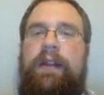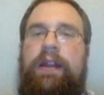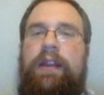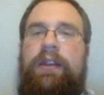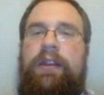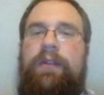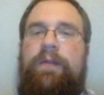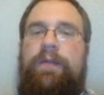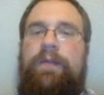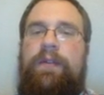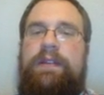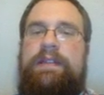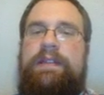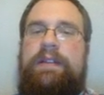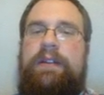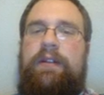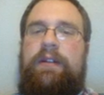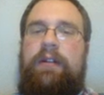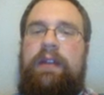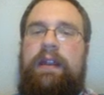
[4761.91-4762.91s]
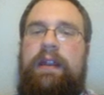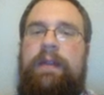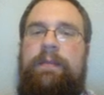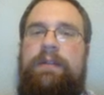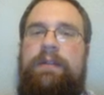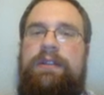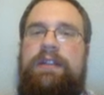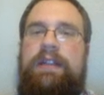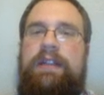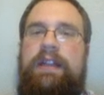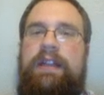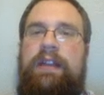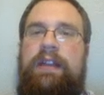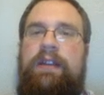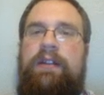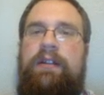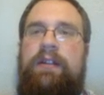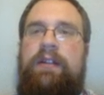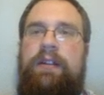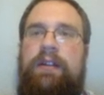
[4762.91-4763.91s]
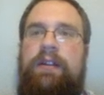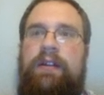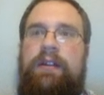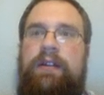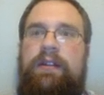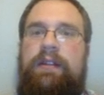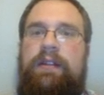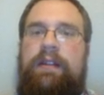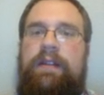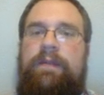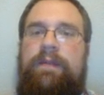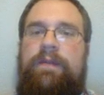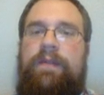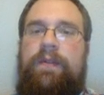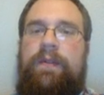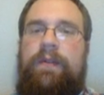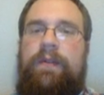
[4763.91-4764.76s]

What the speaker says: and you're forced to cold ambush in, then